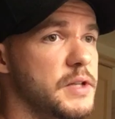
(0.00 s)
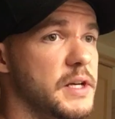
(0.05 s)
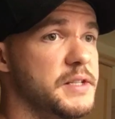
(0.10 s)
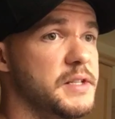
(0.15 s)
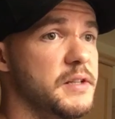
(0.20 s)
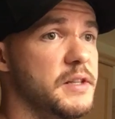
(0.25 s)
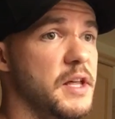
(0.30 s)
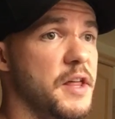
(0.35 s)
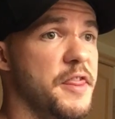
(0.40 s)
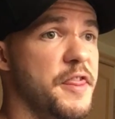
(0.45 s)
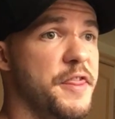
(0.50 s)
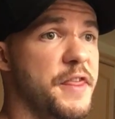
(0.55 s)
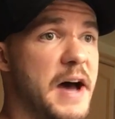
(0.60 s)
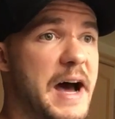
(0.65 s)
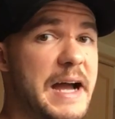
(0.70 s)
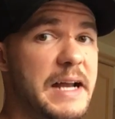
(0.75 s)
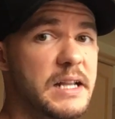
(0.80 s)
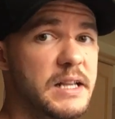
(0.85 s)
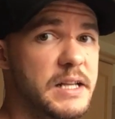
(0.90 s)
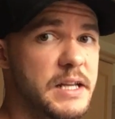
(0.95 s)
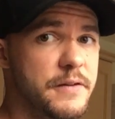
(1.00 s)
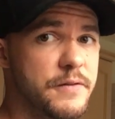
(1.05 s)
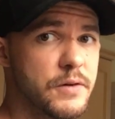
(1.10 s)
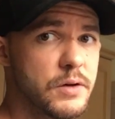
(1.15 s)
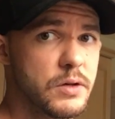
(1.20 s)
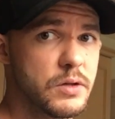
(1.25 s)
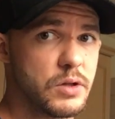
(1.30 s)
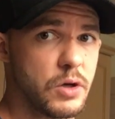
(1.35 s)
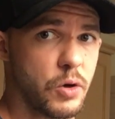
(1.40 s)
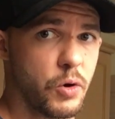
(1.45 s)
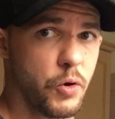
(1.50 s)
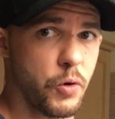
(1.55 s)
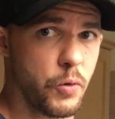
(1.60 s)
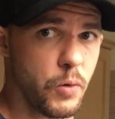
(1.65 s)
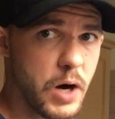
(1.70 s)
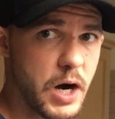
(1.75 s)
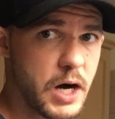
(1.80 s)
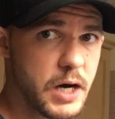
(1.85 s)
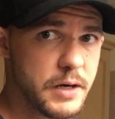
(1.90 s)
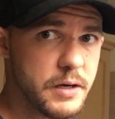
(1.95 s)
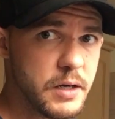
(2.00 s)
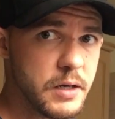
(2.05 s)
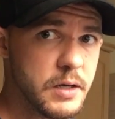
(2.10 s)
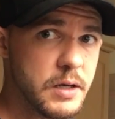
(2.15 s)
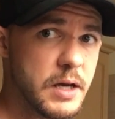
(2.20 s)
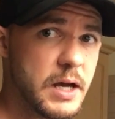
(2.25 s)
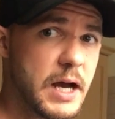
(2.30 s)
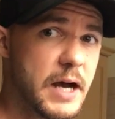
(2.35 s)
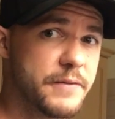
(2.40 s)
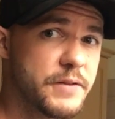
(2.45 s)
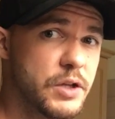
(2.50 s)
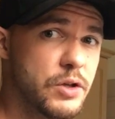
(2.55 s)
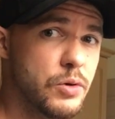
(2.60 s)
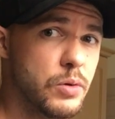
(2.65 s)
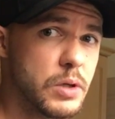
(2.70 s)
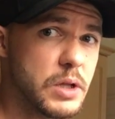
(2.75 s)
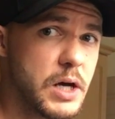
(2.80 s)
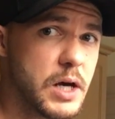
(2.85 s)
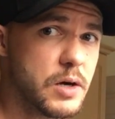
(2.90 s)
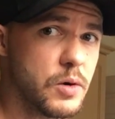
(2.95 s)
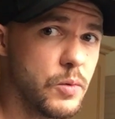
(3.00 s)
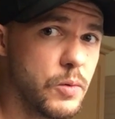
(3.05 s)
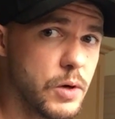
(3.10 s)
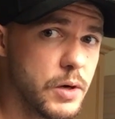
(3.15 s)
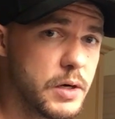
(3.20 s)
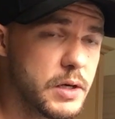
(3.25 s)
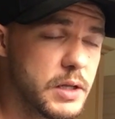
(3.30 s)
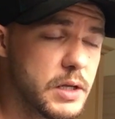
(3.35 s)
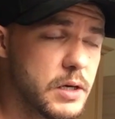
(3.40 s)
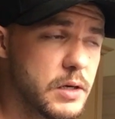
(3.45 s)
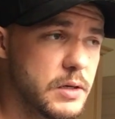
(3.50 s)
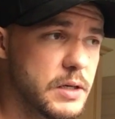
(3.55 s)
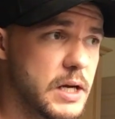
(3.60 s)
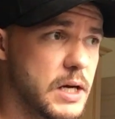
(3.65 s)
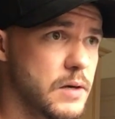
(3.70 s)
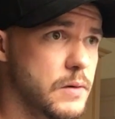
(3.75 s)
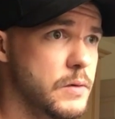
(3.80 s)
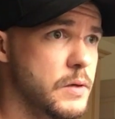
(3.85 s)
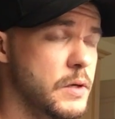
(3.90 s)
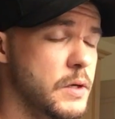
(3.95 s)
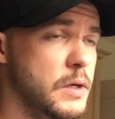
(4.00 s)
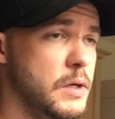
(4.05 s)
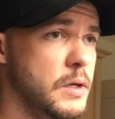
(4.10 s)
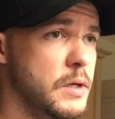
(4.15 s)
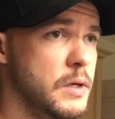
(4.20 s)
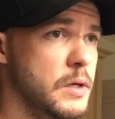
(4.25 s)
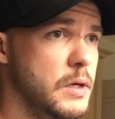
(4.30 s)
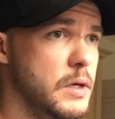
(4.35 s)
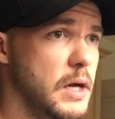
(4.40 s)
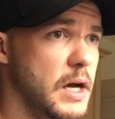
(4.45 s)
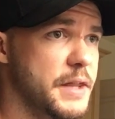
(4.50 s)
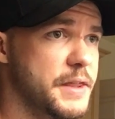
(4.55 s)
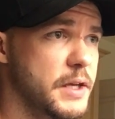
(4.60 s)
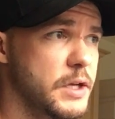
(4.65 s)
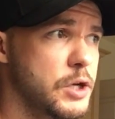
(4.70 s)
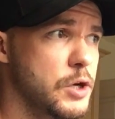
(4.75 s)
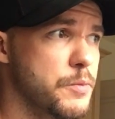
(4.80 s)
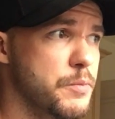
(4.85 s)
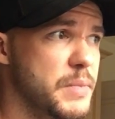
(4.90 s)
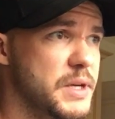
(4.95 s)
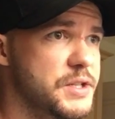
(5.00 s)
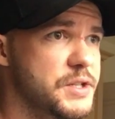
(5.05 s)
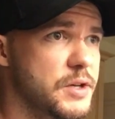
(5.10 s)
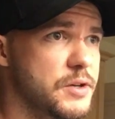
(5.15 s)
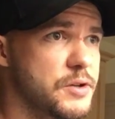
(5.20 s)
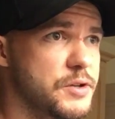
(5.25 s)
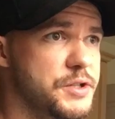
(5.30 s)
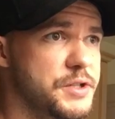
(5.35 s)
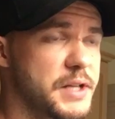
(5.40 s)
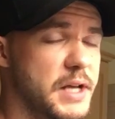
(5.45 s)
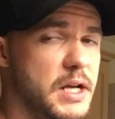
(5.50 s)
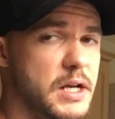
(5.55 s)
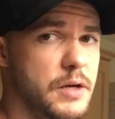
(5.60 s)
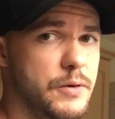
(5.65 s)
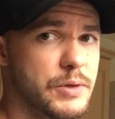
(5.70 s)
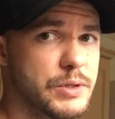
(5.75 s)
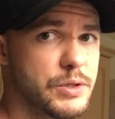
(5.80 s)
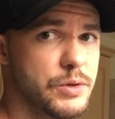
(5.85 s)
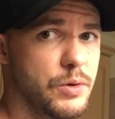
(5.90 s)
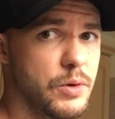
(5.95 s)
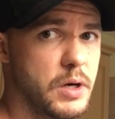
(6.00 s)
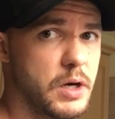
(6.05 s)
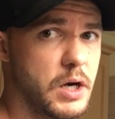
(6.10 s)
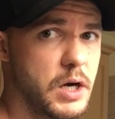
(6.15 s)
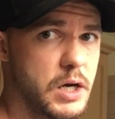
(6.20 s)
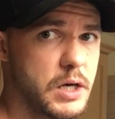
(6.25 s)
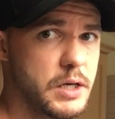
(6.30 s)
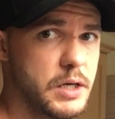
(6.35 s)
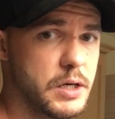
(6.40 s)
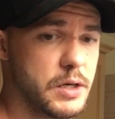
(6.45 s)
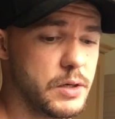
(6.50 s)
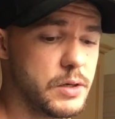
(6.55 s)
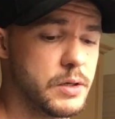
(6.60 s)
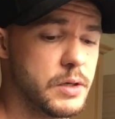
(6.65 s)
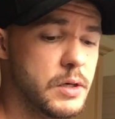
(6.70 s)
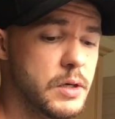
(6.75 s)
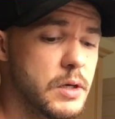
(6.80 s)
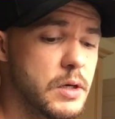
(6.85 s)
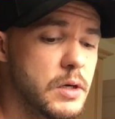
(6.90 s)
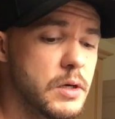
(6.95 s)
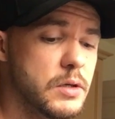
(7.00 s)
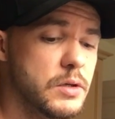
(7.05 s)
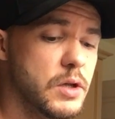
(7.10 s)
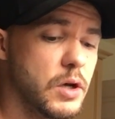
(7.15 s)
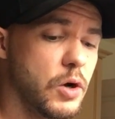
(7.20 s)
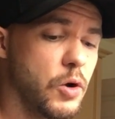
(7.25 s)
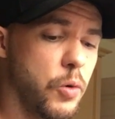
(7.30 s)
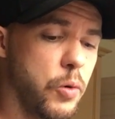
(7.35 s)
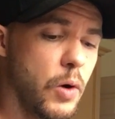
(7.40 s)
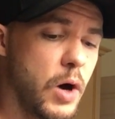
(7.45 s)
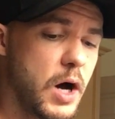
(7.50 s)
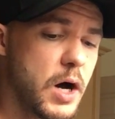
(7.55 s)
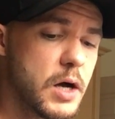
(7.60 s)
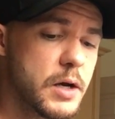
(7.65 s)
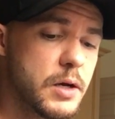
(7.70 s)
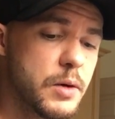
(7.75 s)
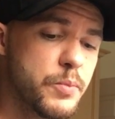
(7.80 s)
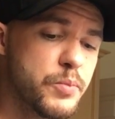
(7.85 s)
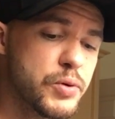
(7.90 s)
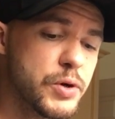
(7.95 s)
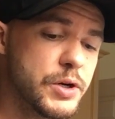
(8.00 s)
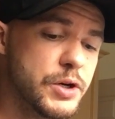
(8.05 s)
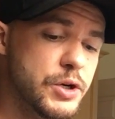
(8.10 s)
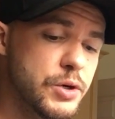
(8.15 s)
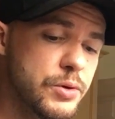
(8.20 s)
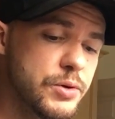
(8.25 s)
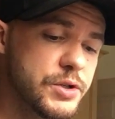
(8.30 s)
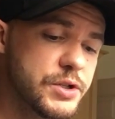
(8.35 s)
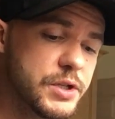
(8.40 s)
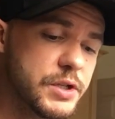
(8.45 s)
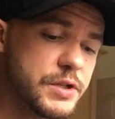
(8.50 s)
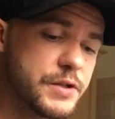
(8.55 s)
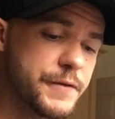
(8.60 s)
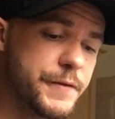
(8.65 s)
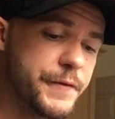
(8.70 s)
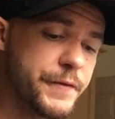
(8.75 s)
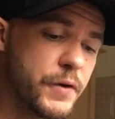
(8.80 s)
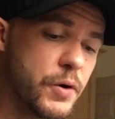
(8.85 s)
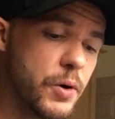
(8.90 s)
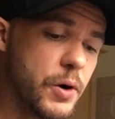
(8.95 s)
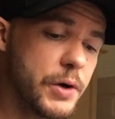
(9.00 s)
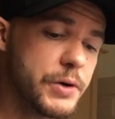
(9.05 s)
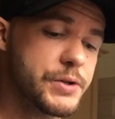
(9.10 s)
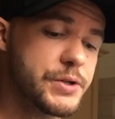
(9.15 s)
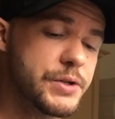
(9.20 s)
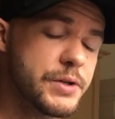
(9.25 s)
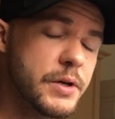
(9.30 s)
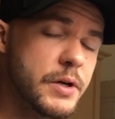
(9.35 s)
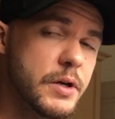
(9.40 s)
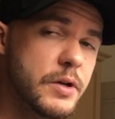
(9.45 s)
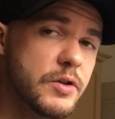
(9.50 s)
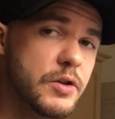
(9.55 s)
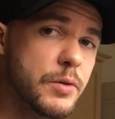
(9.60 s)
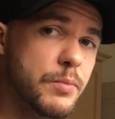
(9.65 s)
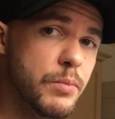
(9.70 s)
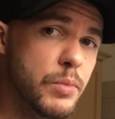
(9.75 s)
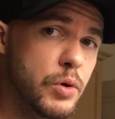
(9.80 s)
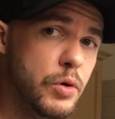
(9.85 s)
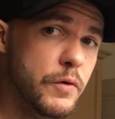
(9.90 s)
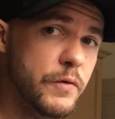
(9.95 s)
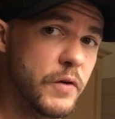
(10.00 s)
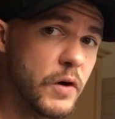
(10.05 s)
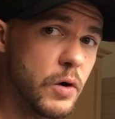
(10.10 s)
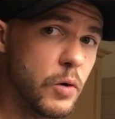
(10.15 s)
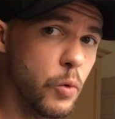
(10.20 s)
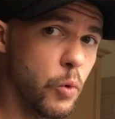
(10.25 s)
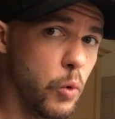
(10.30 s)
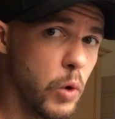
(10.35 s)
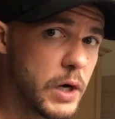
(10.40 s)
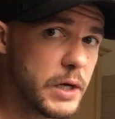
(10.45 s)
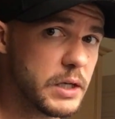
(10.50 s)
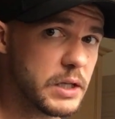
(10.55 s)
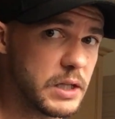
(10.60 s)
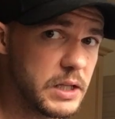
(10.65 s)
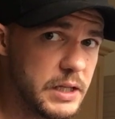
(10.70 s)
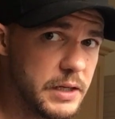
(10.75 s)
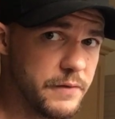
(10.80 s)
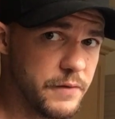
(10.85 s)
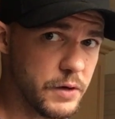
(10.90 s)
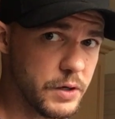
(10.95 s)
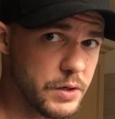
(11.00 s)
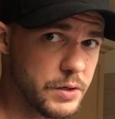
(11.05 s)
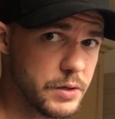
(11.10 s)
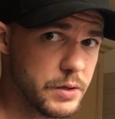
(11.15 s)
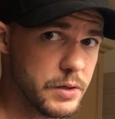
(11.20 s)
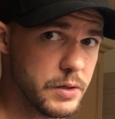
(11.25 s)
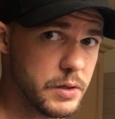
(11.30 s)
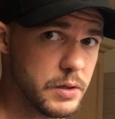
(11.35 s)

doesn't the thigh lever, the quad, have to do a lot of work there? Now, I think you're misunderstanding what's going on here. The quad produces force to move what lever?